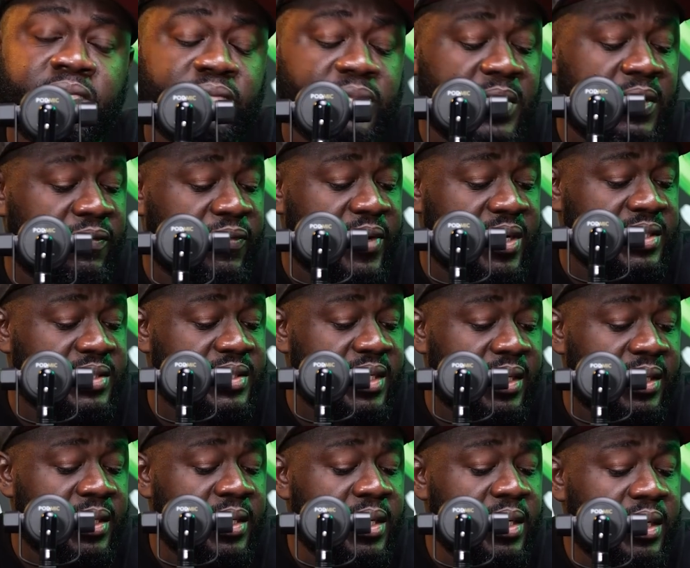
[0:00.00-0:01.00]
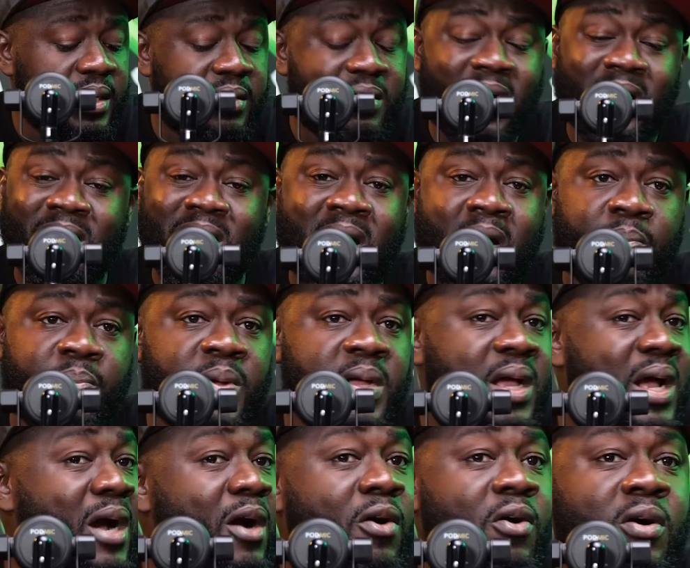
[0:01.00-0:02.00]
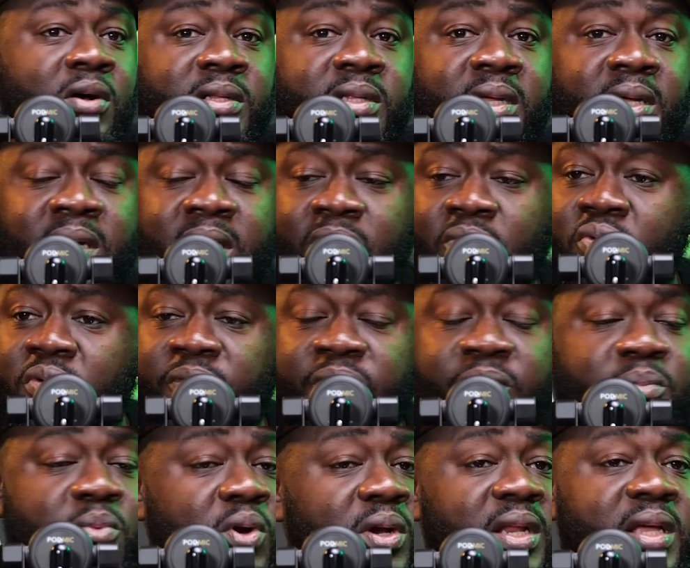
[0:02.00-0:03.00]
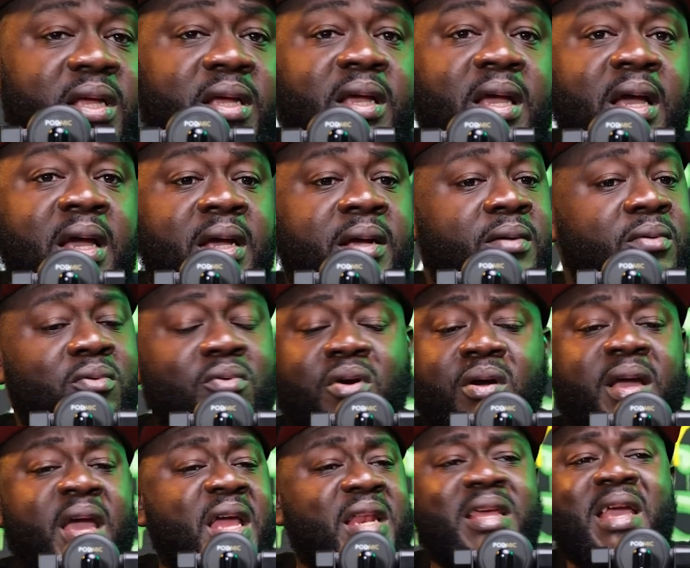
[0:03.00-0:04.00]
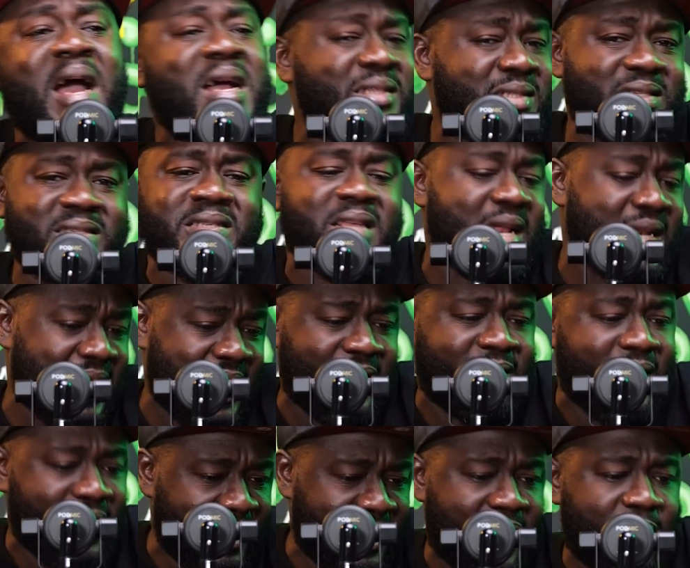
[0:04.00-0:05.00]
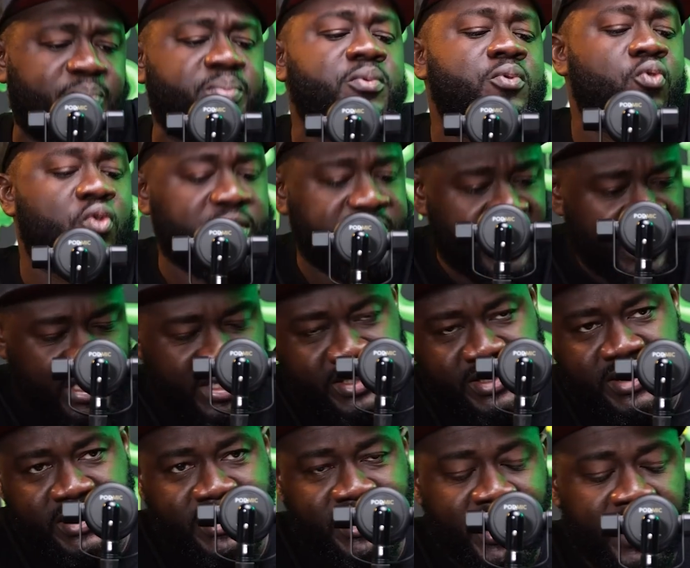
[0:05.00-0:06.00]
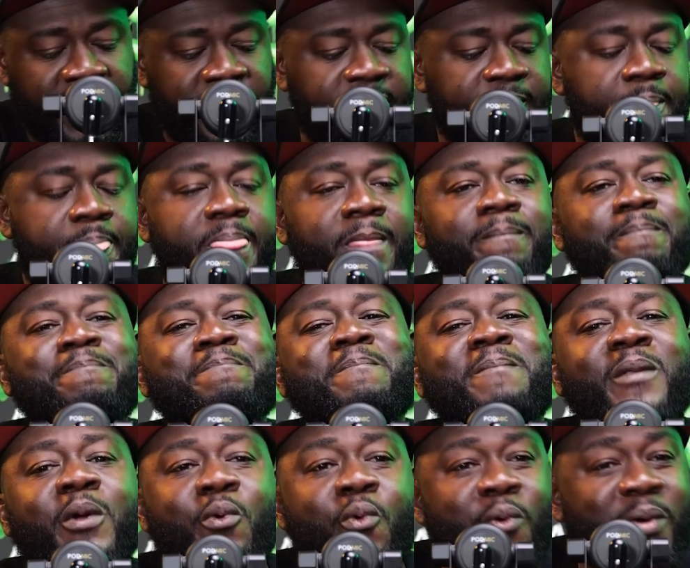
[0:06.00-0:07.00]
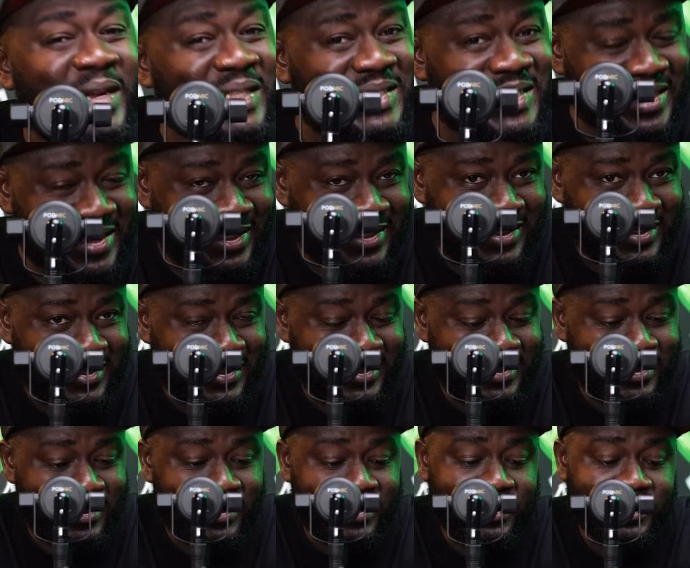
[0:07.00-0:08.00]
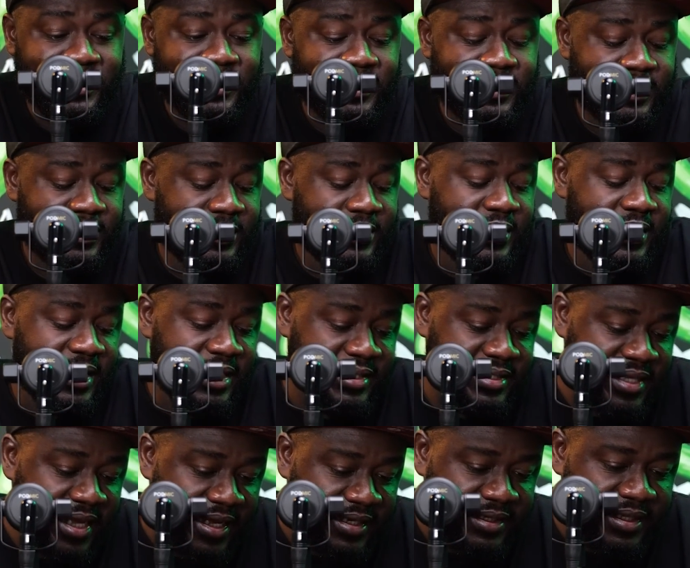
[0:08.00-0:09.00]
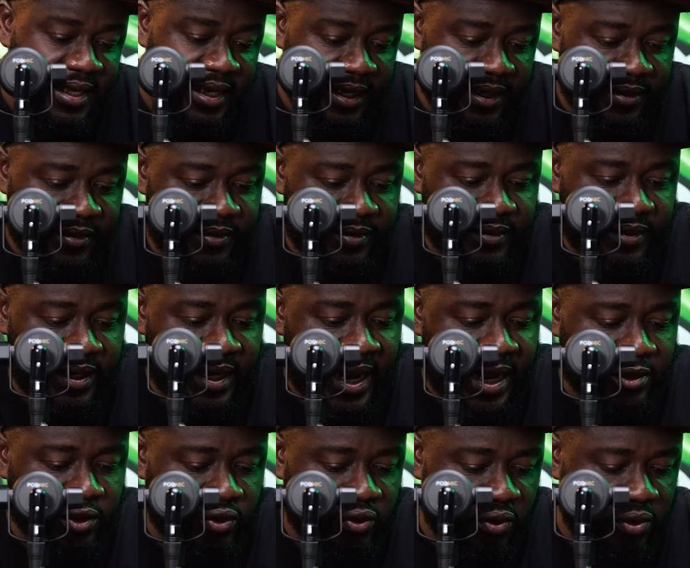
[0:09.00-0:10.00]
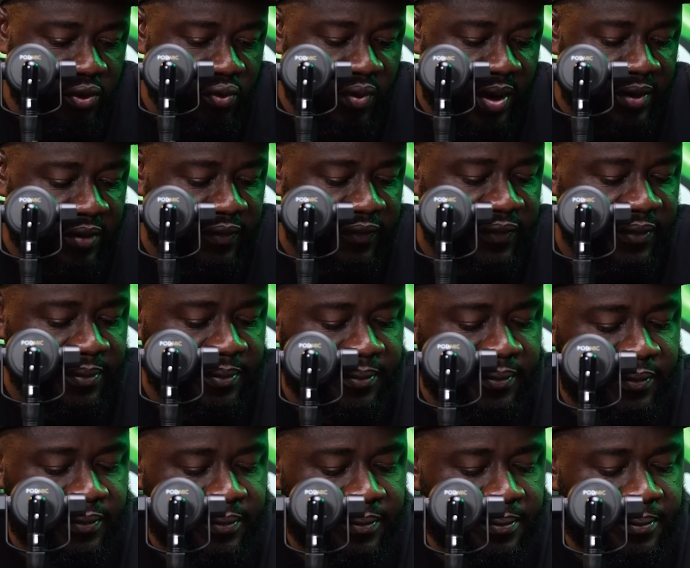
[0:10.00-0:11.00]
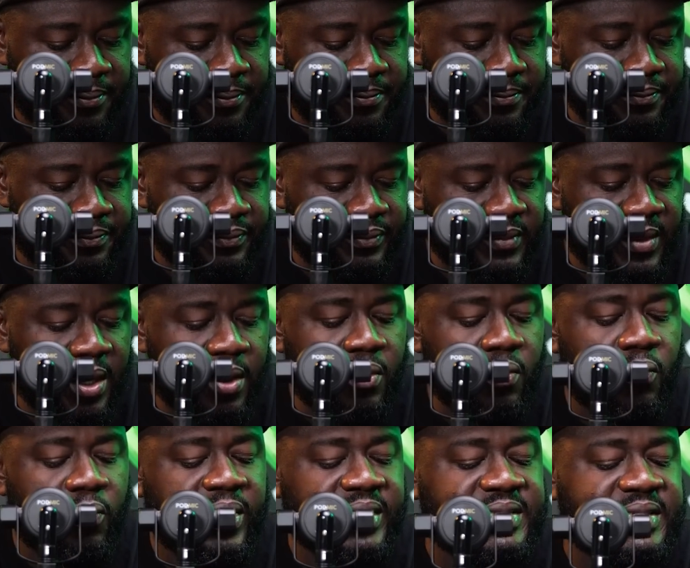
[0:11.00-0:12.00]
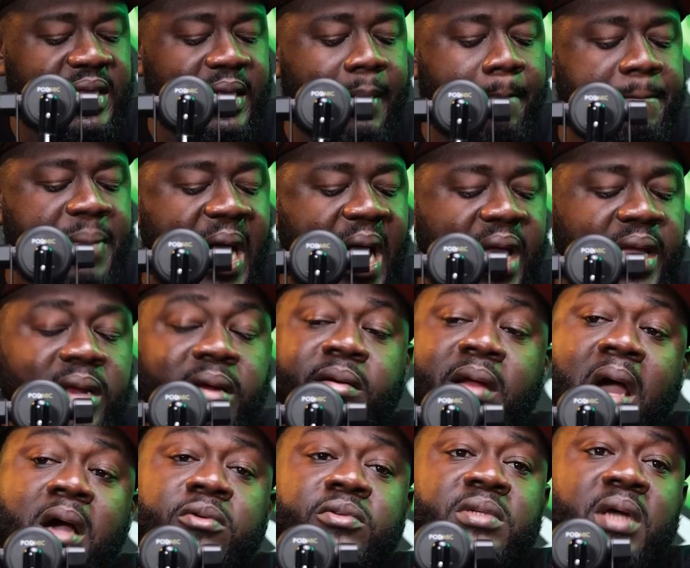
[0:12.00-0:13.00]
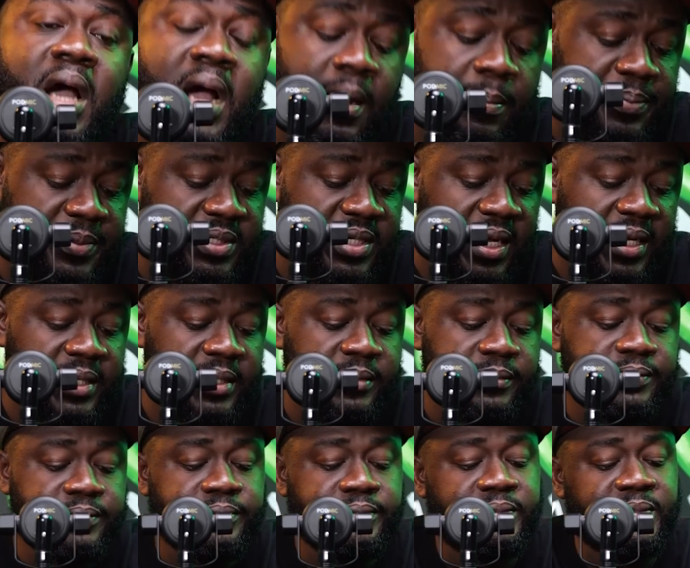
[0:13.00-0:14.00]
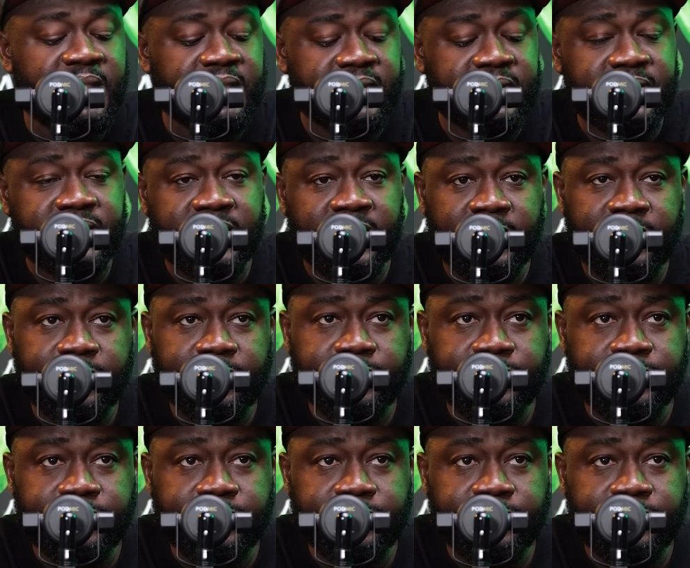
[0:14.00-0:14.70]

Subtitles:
your friend is saying Ground Up, all the Kofi Mole, any artist under Ground Up, Kocha cases here. Written, it says there, and I'll show you one of them. Written by Ground Up, Charlie. This is it.